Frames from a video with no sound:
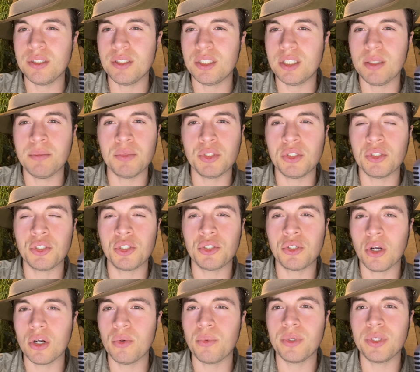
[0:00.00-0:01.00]
seems to
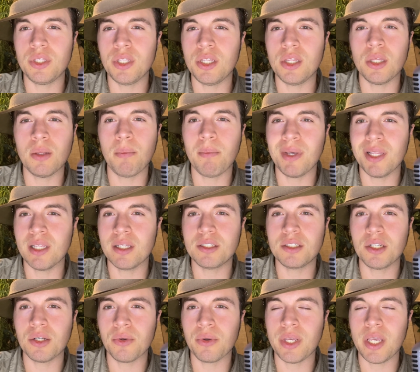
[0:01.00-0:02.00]
start within the
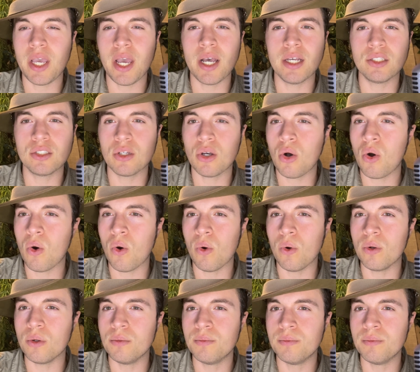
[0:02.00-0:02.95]
military as a whole.